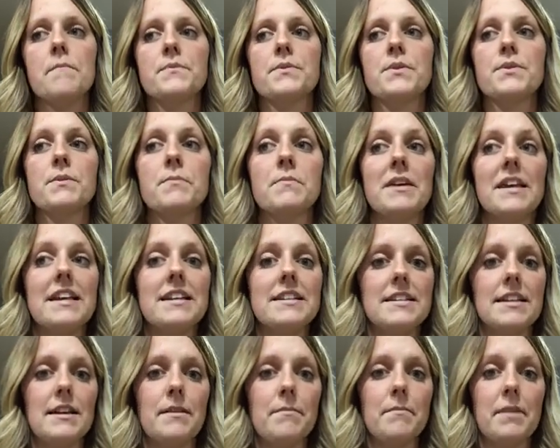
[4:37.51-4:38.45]
So some
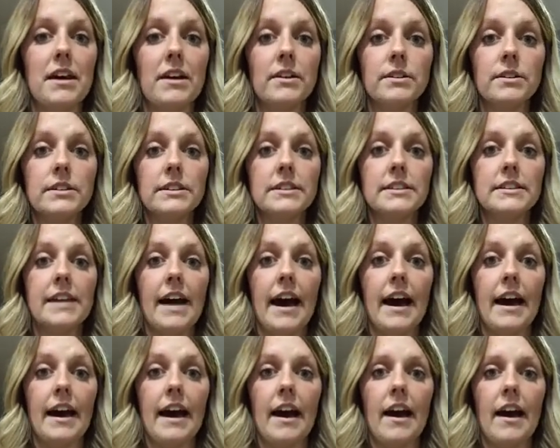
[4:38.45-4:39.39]
easy meals
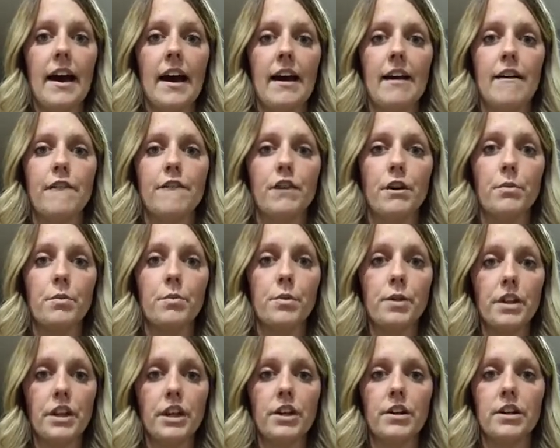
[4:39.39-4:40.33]
that have a
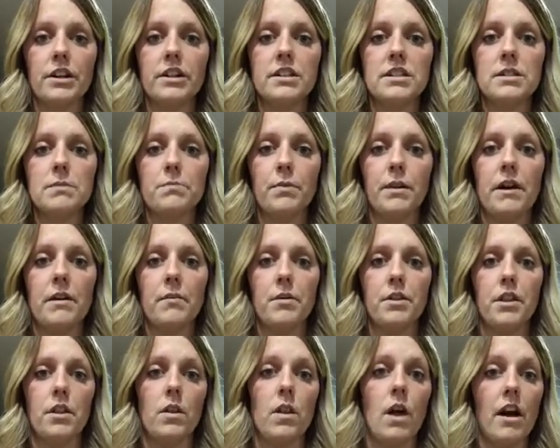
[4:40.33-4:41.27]
really good split
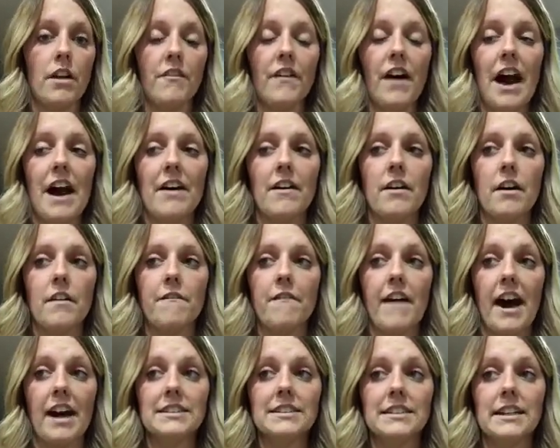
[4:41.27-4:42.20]
with a lot of high
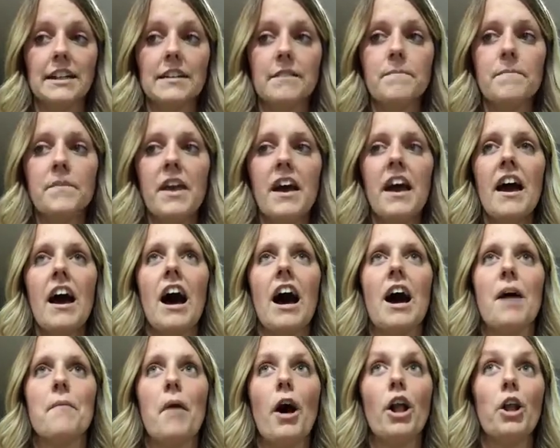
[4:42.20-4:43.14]
fats in.
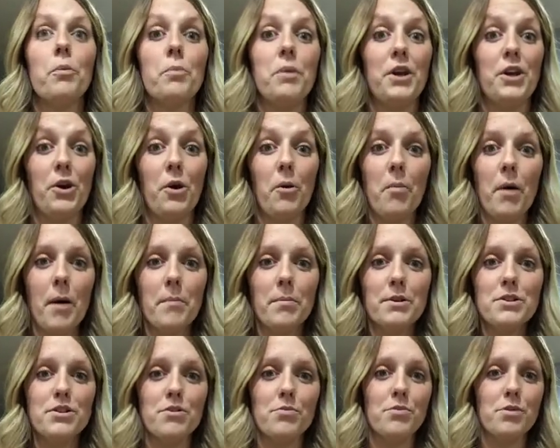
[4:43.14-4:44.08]
Jalapeno
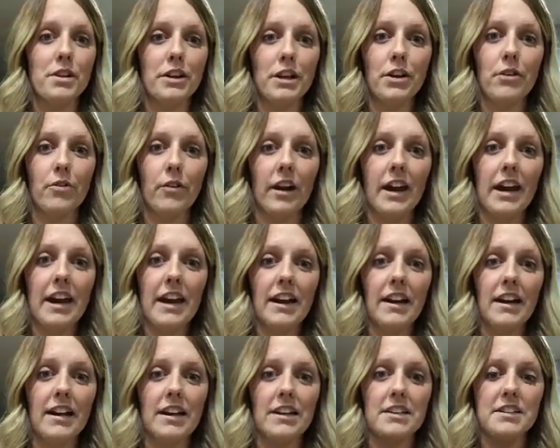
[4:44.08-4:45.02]
poppers are really
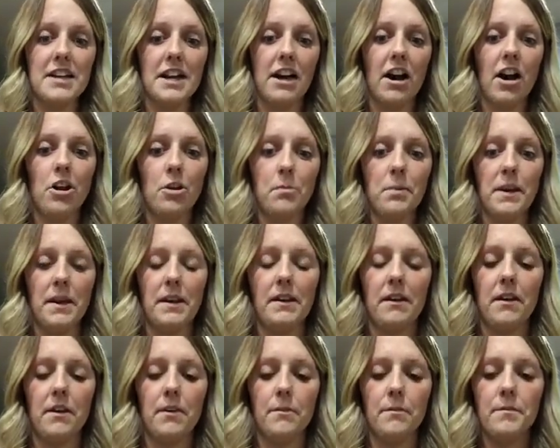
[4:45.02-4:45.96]
great. You take a
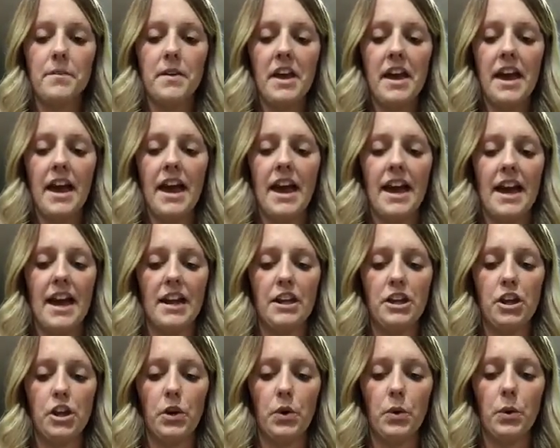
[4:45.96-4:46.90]
jalapeno
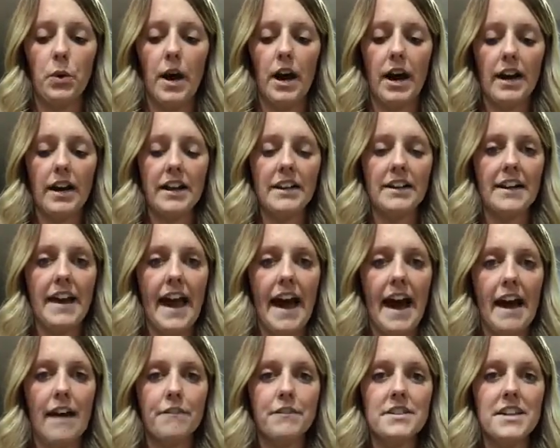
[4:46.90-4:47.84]
and you cut it in
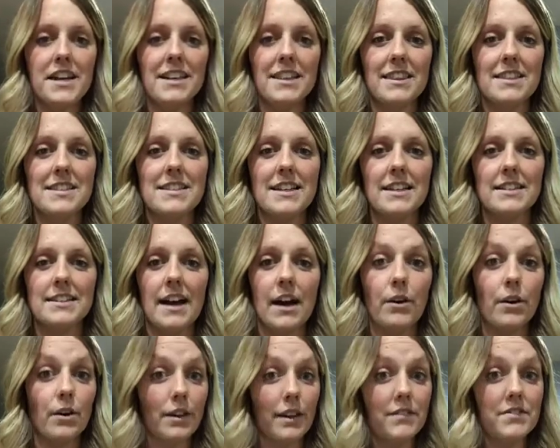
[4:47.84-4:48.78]
half, take the seeds
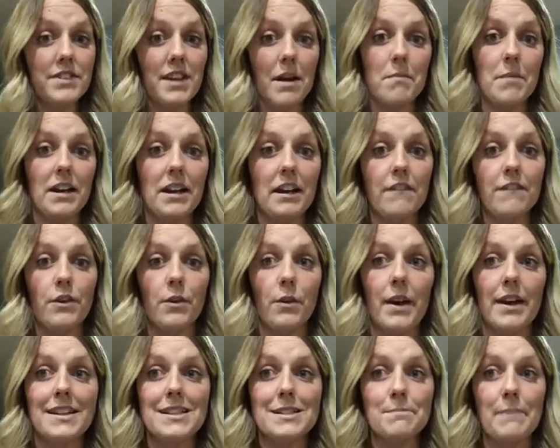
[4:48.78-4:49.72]
out or leave some in if you
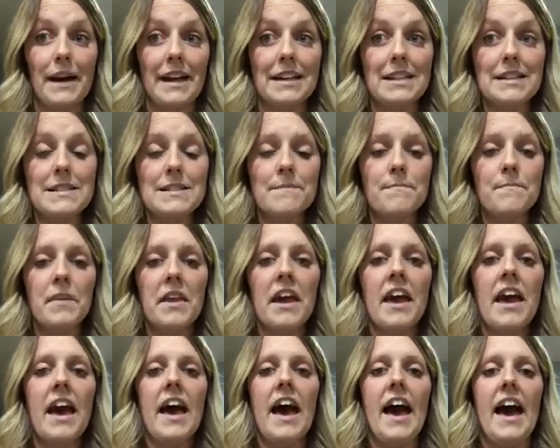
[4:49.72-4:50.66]
like spice,
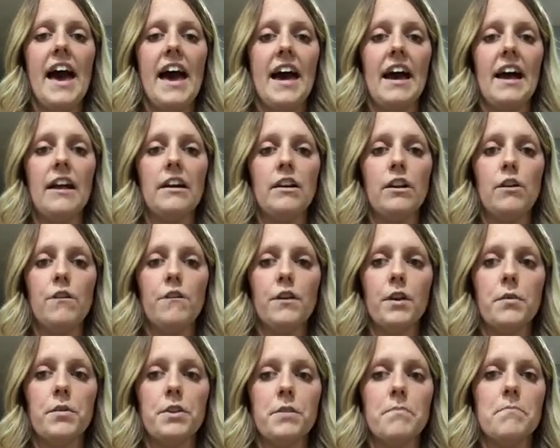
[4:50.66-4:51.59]
and you
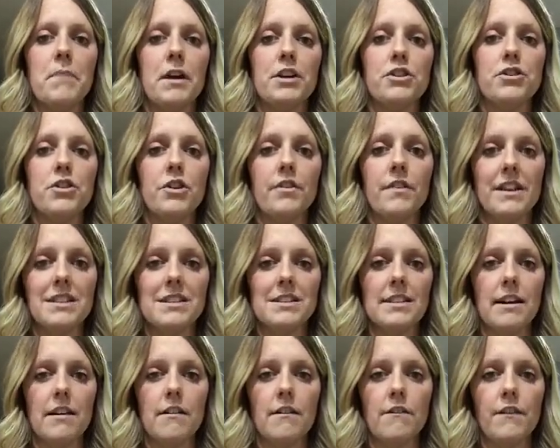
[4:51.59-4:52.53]
fill it with a mixture that's
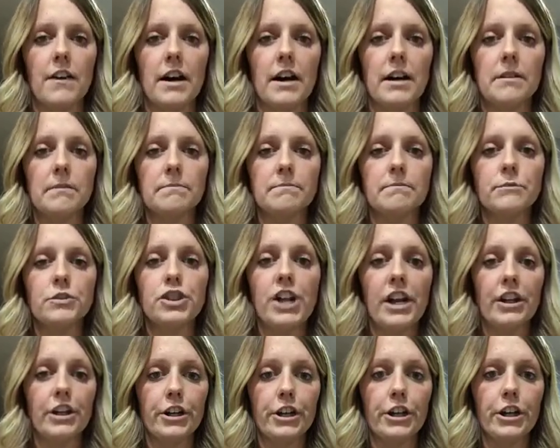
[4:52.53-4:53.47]
of
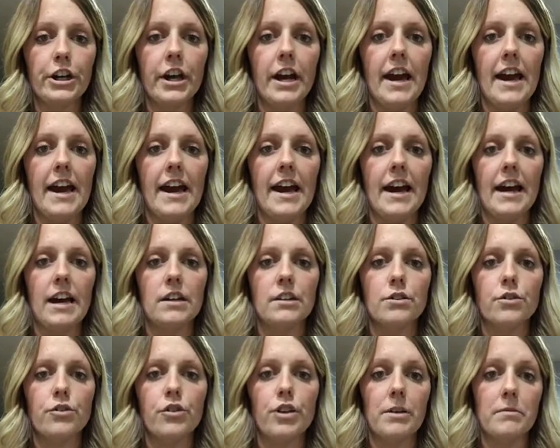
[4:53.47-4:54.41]
cheddar
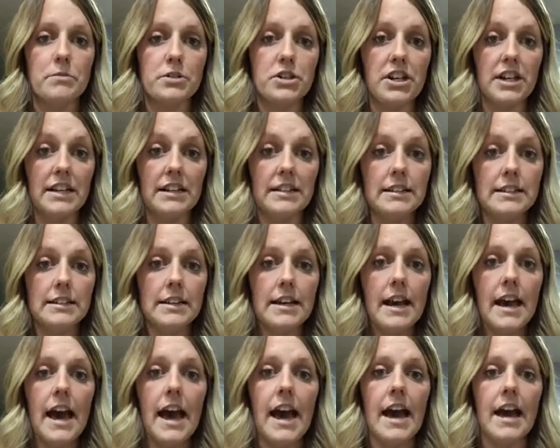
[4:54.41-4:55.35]
and cream cheese,
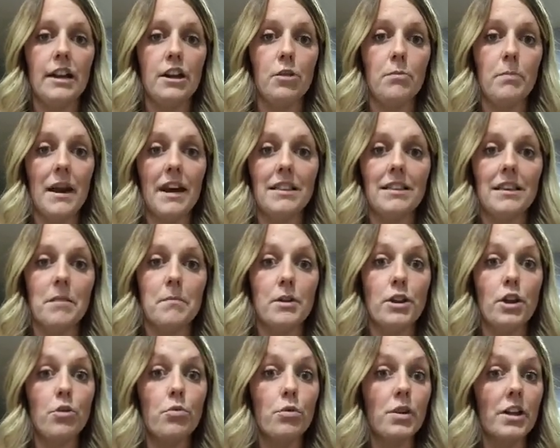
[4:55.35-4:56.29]
and you bake them,
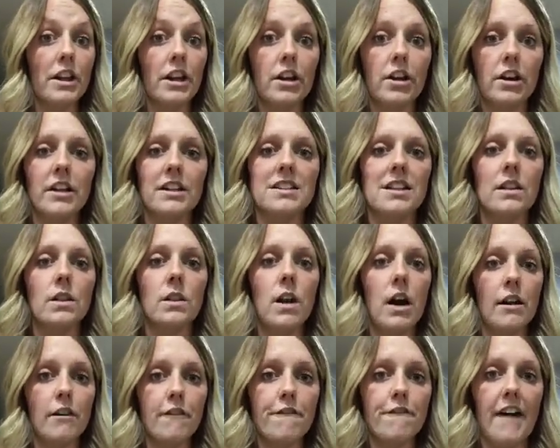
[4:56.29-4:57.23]
and they're really good. It's a
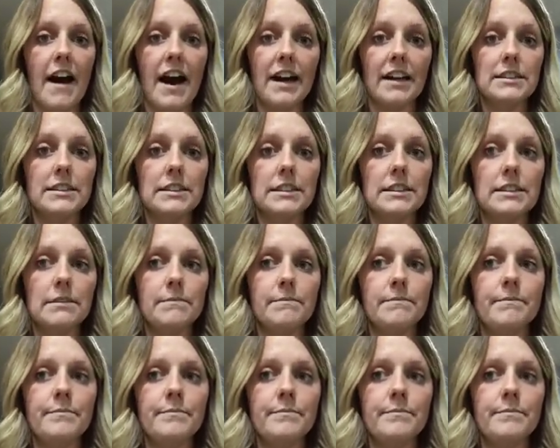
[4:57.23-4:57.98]
lot of fats.